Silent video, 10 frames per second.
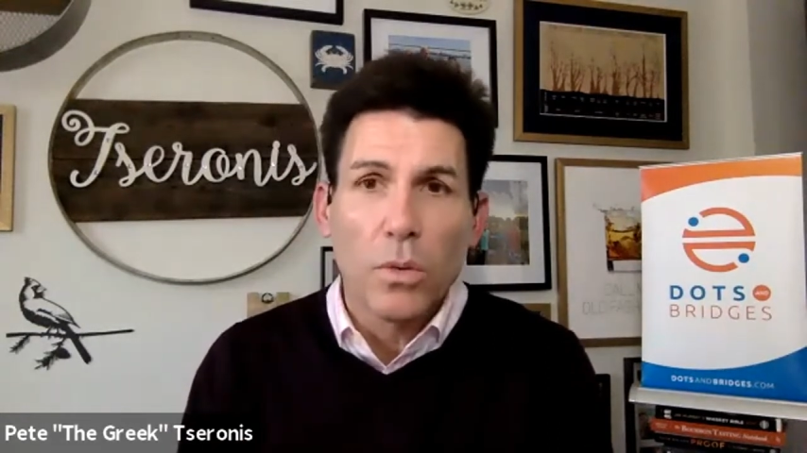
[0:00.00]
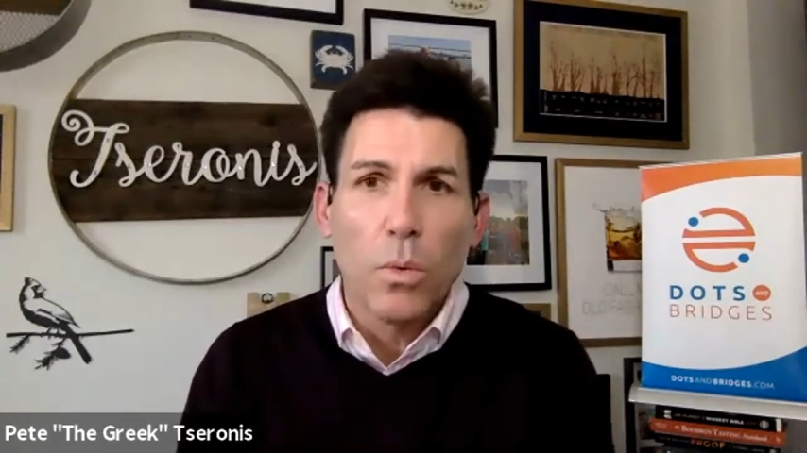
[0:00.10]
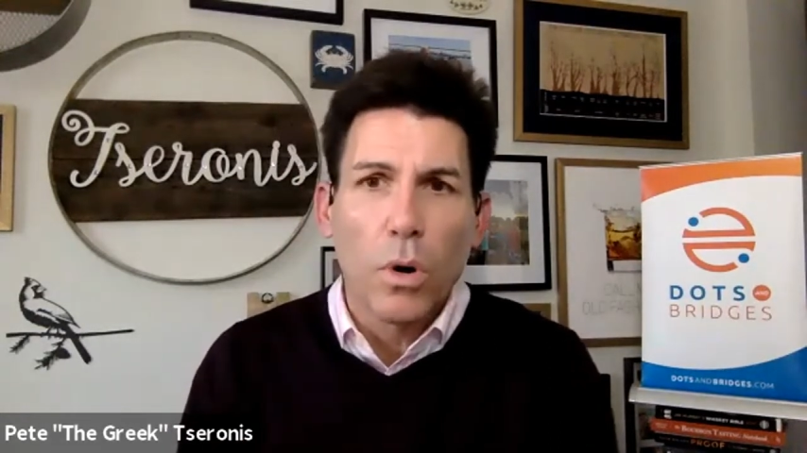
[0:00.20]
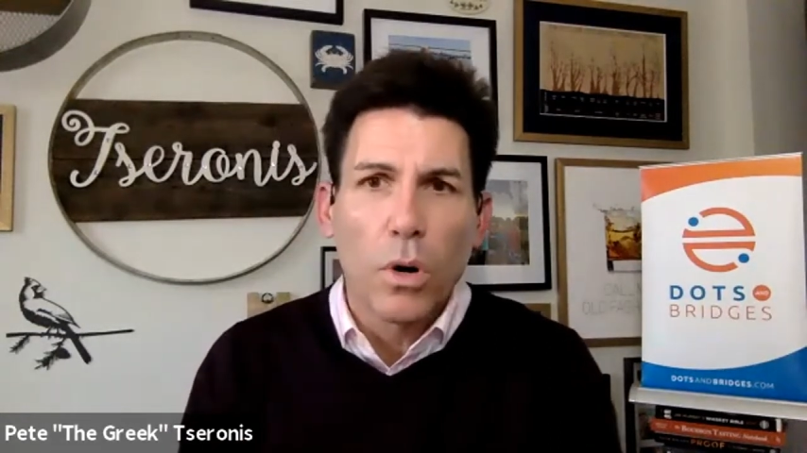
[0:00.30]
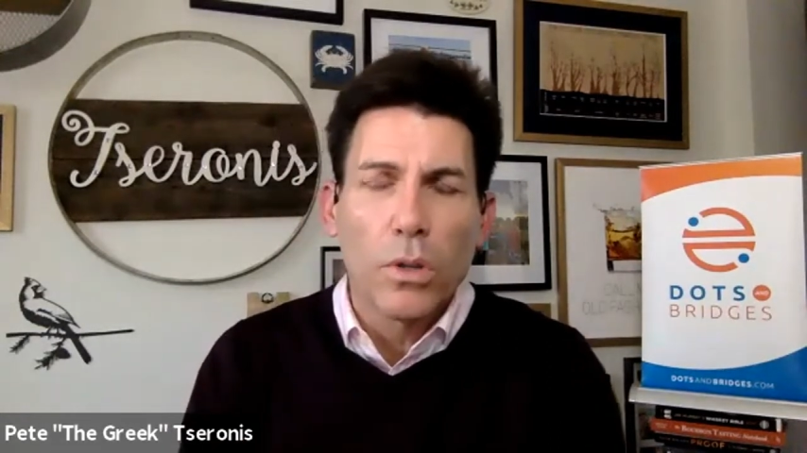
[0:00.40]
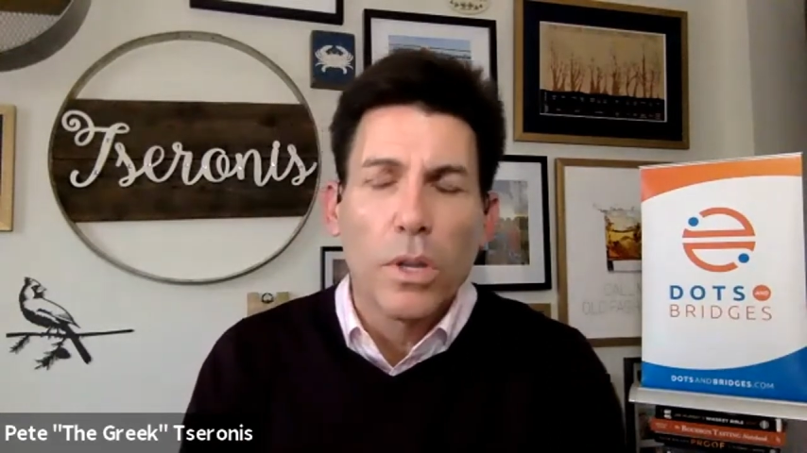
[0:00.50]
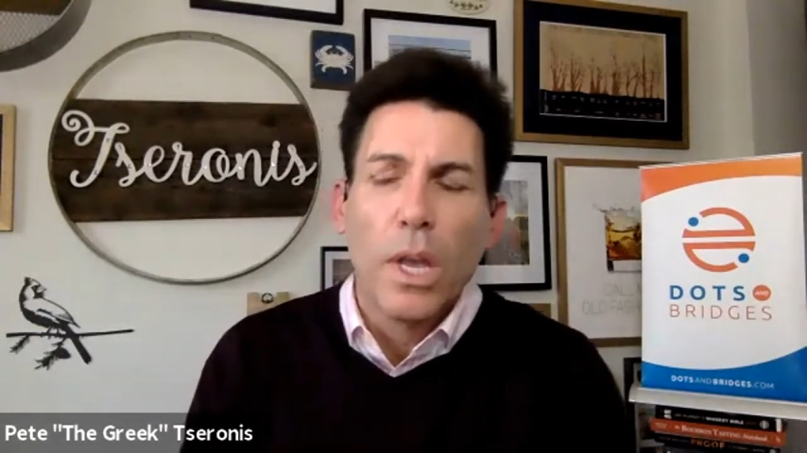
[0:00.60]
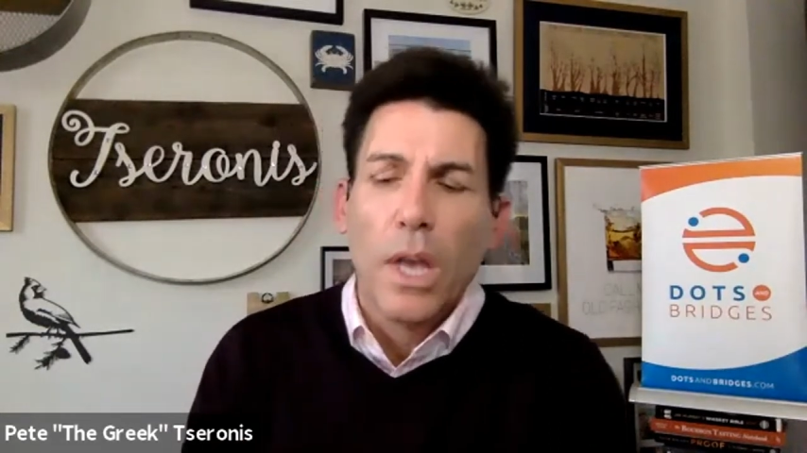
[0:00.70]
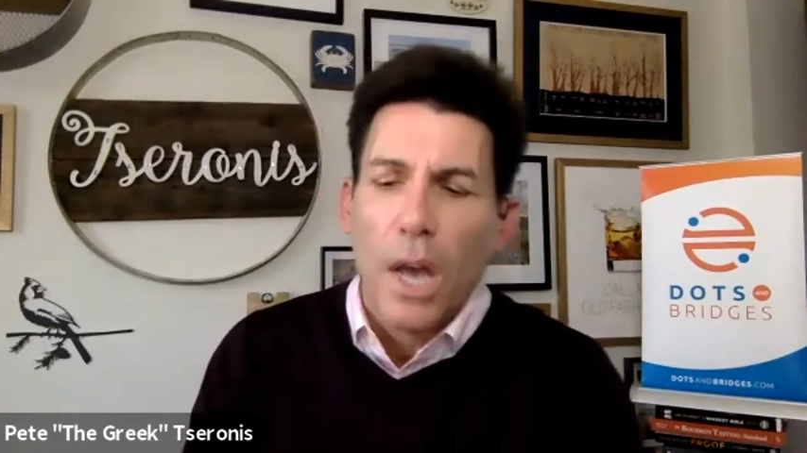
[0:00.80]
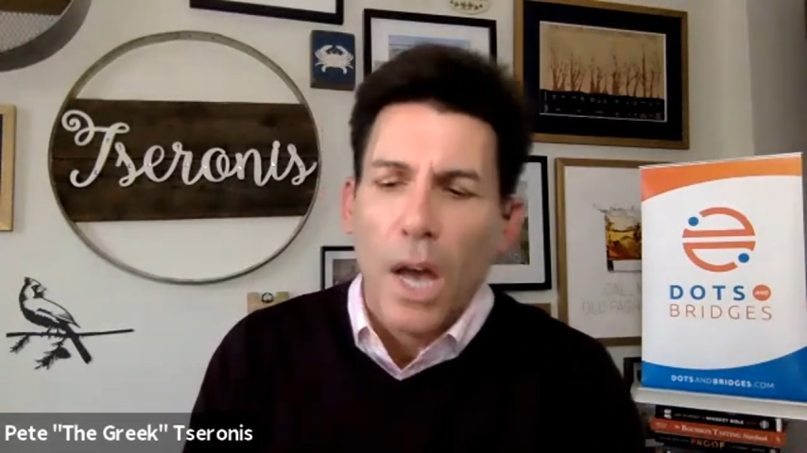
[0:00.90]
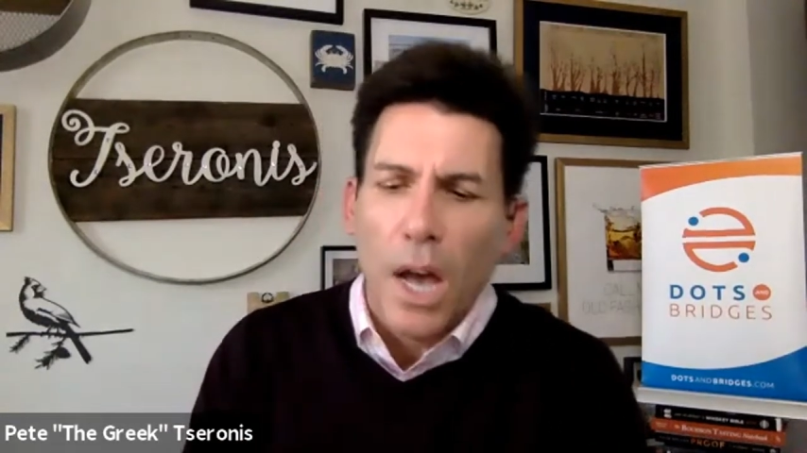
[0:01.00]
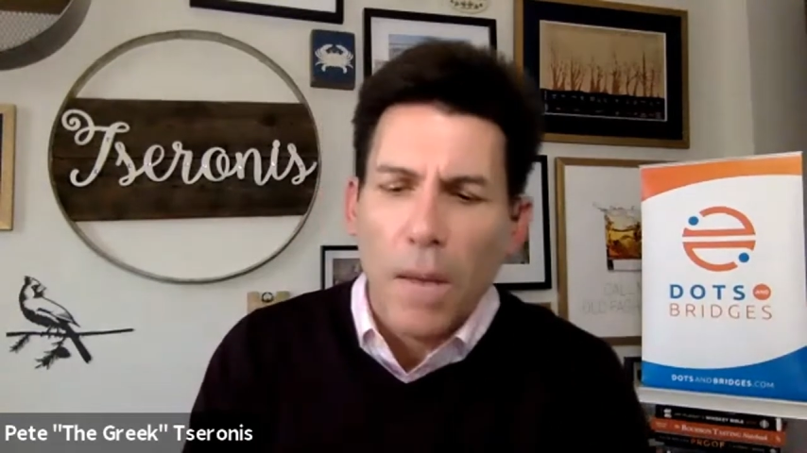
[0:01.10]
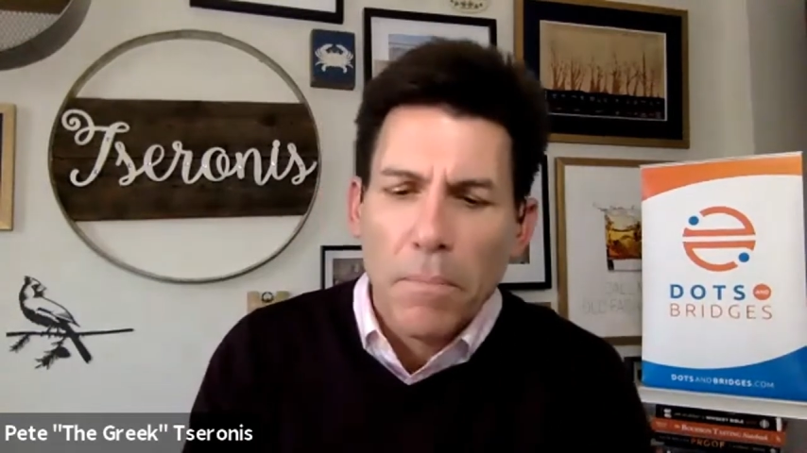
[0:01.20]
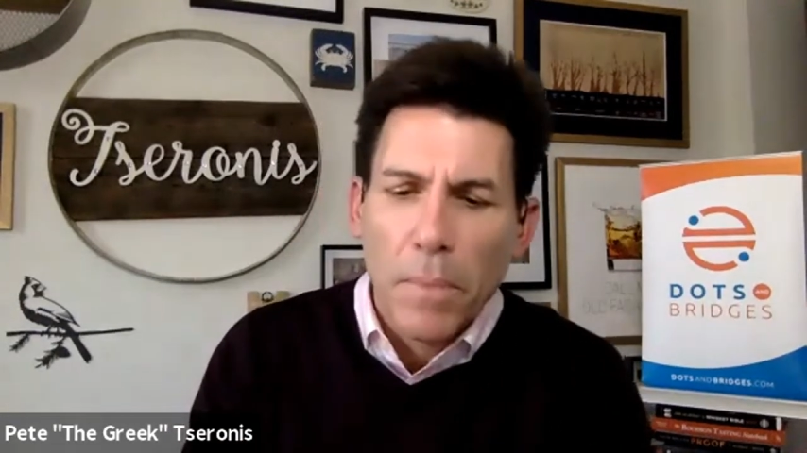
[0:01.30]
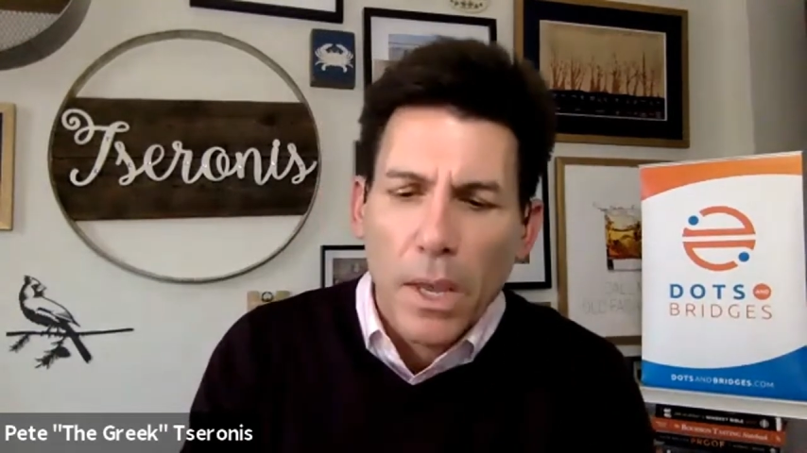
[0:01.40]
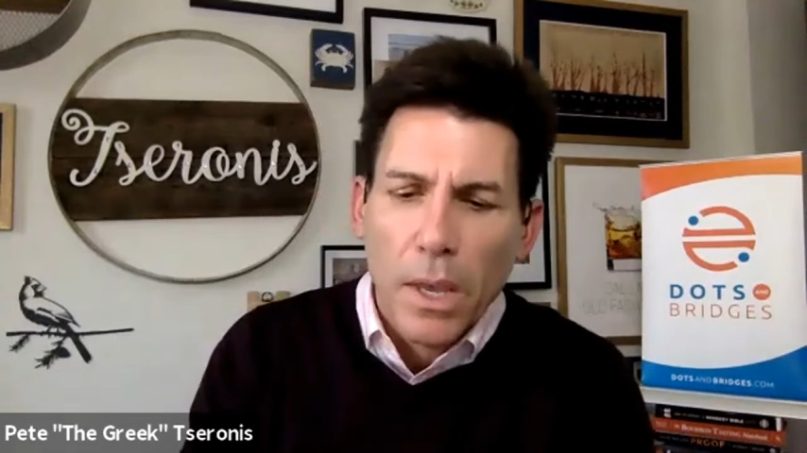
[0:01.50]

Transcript: the world um,